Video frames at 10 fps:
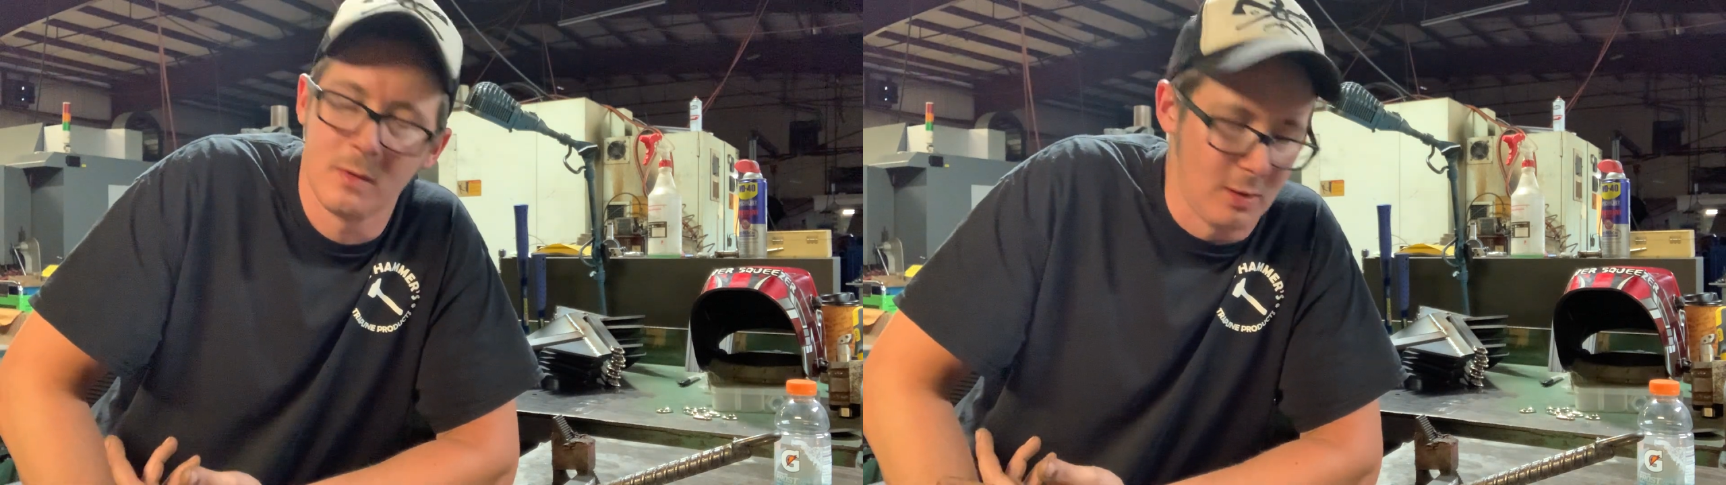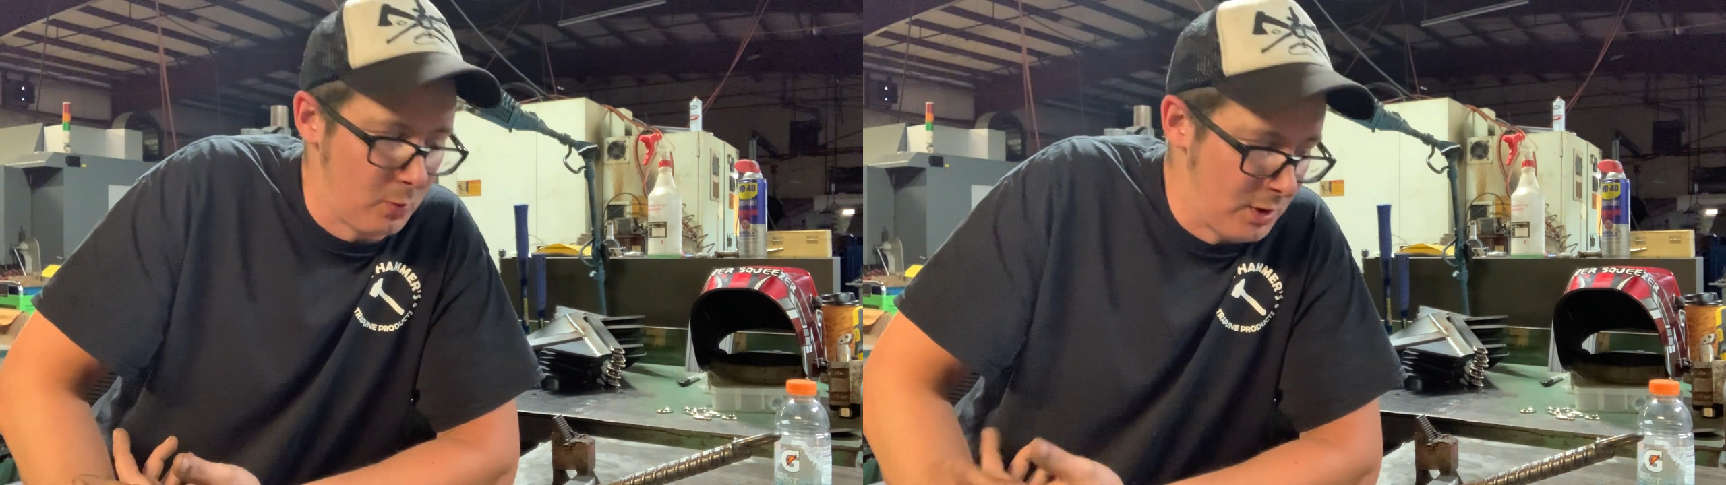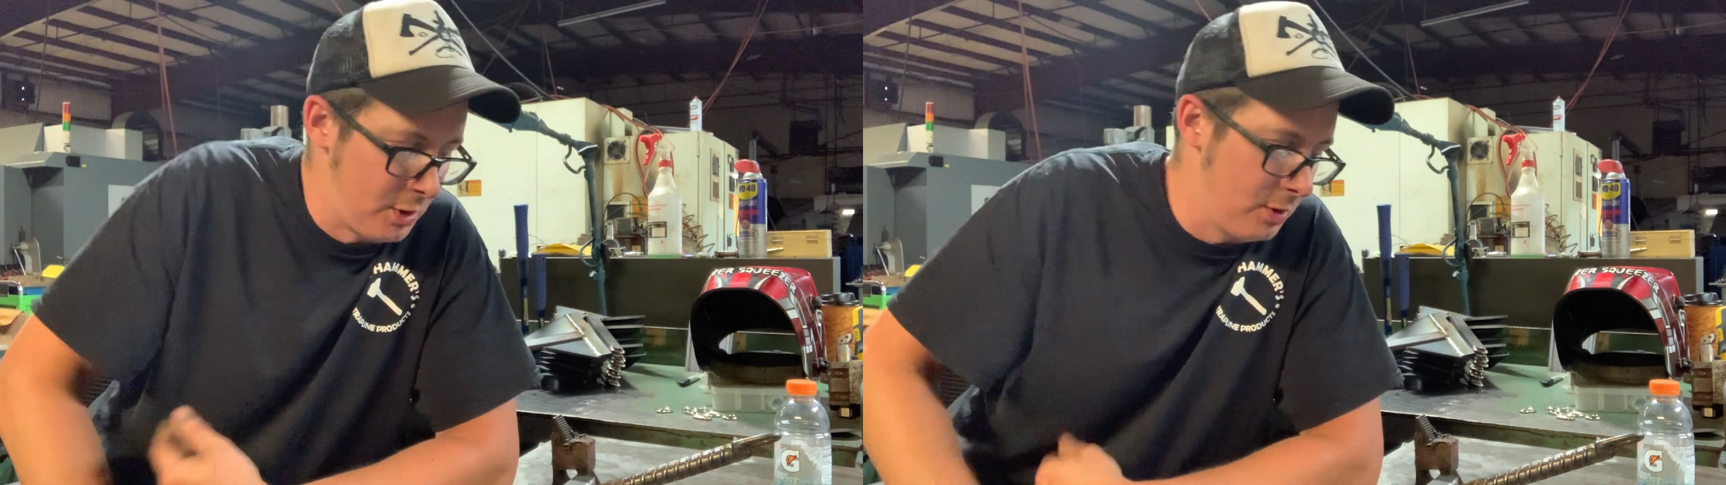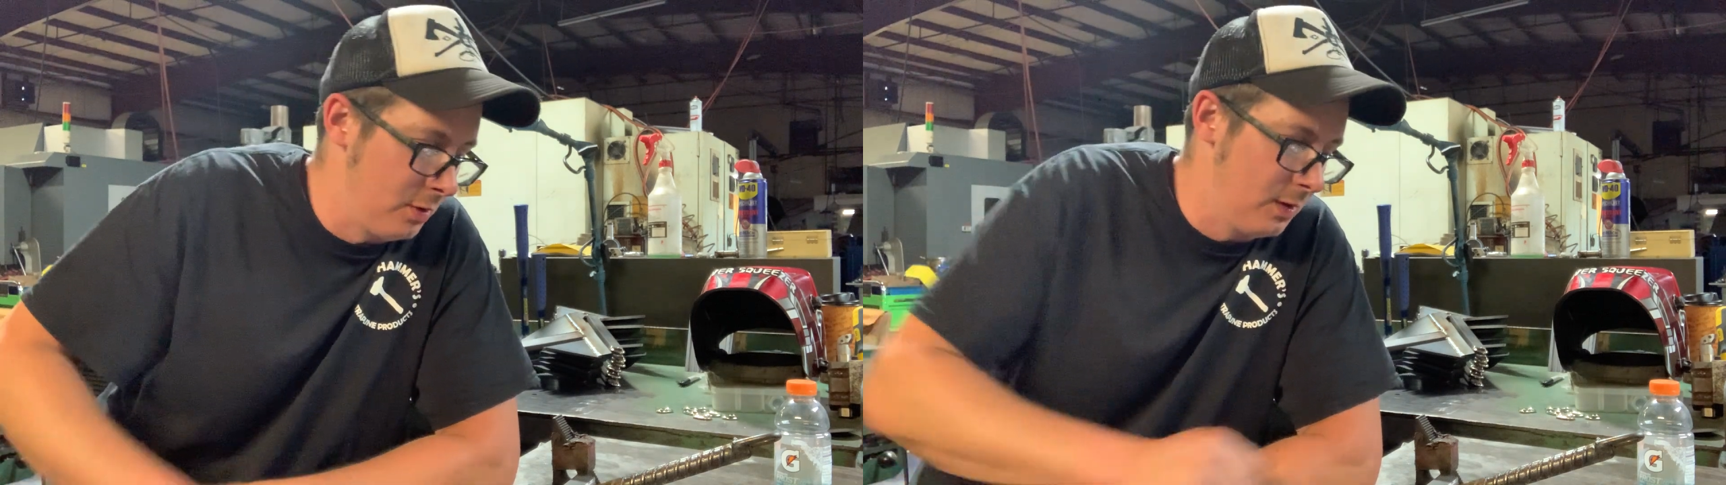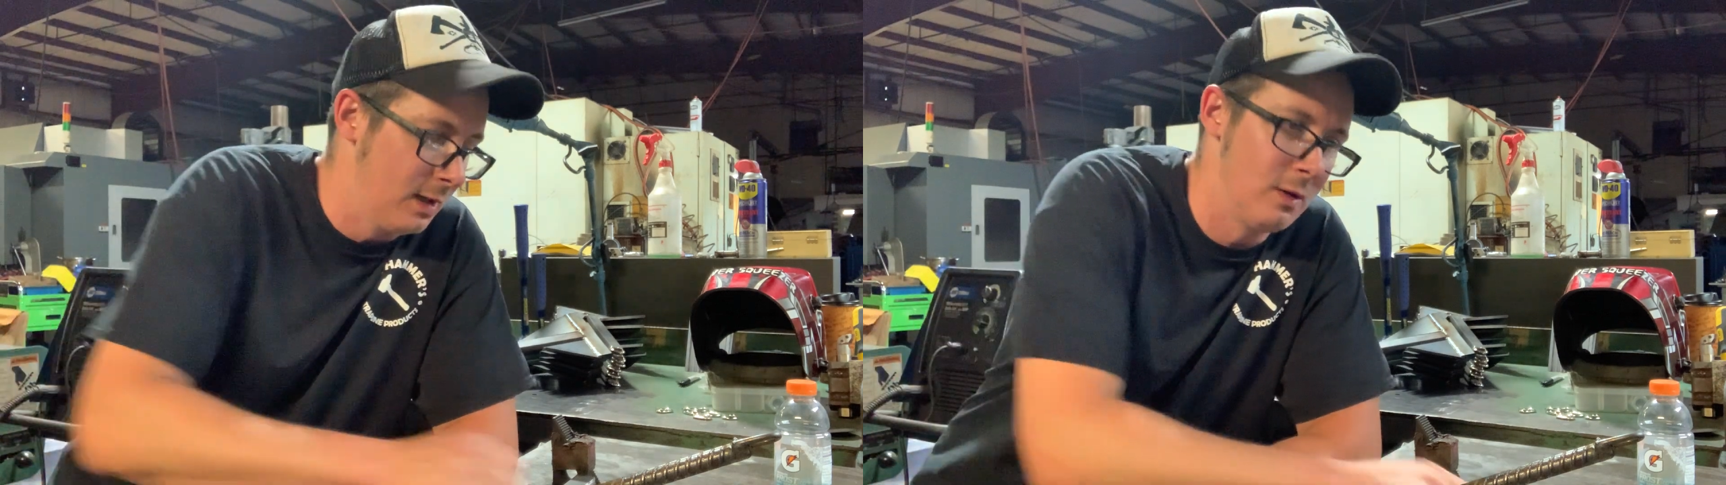because once you
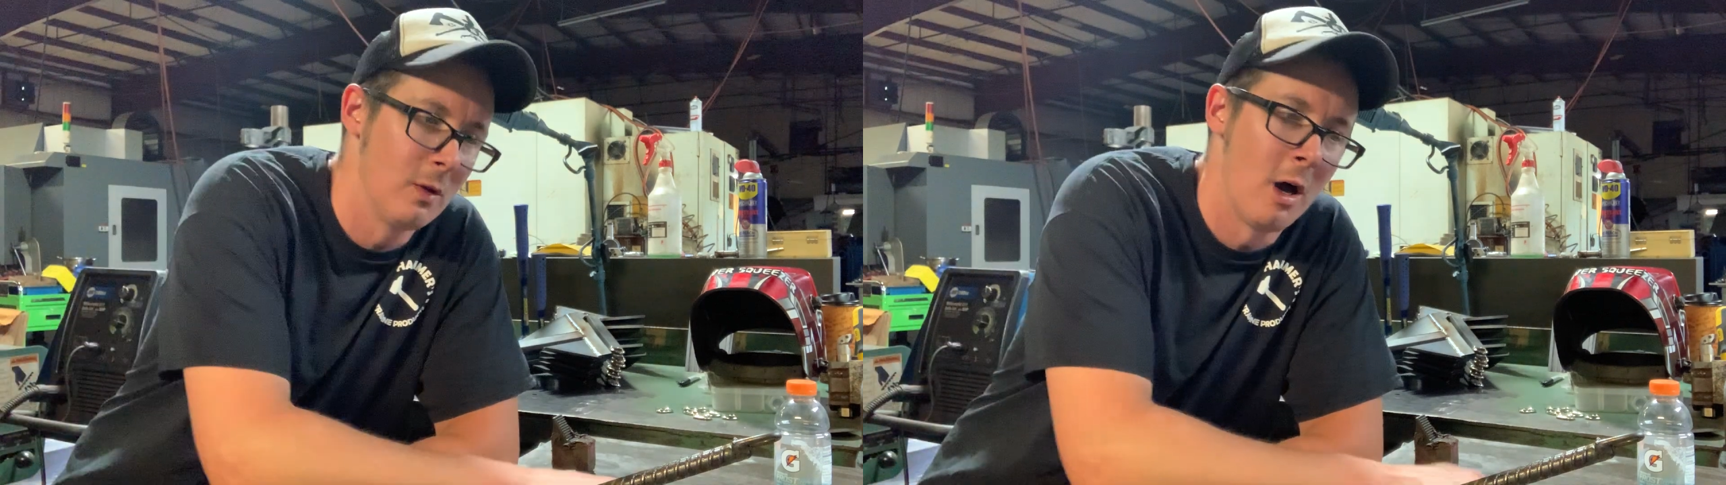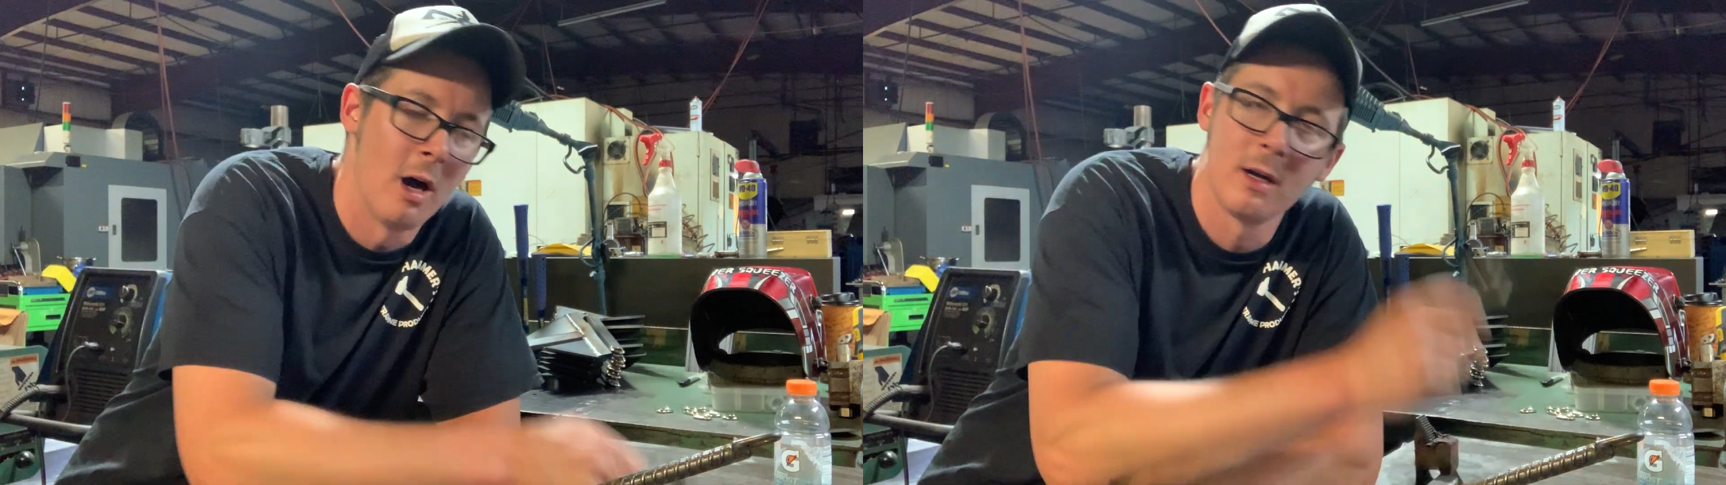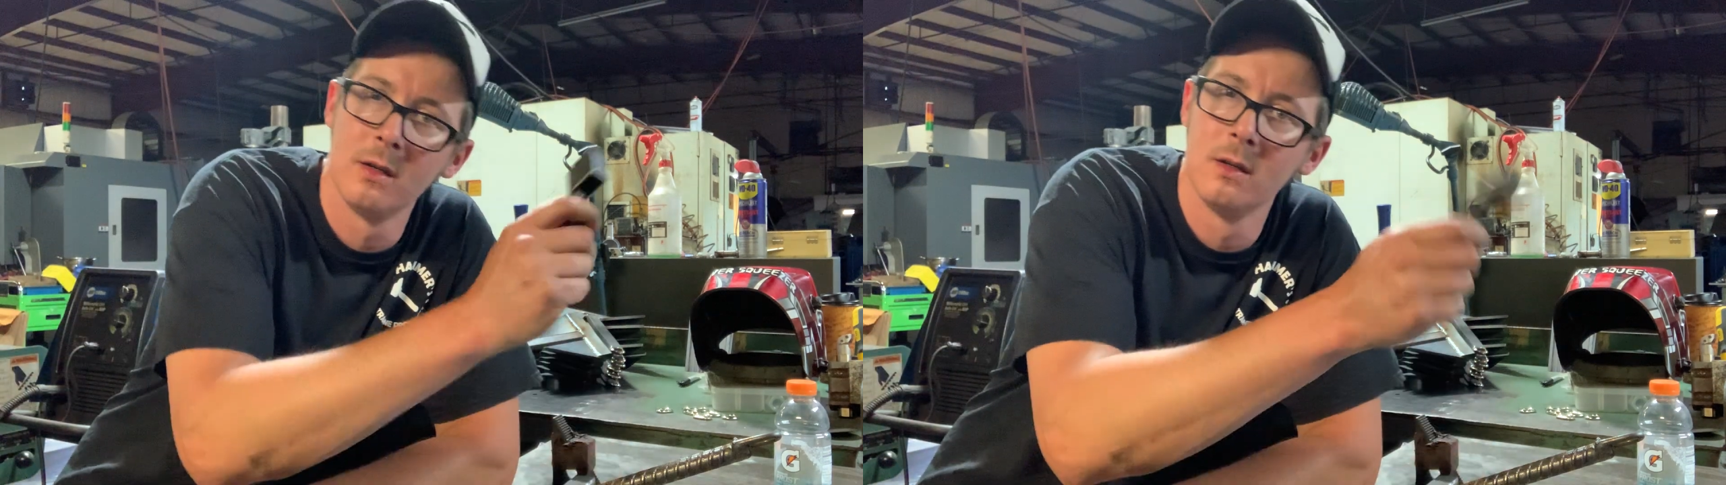do, then your lock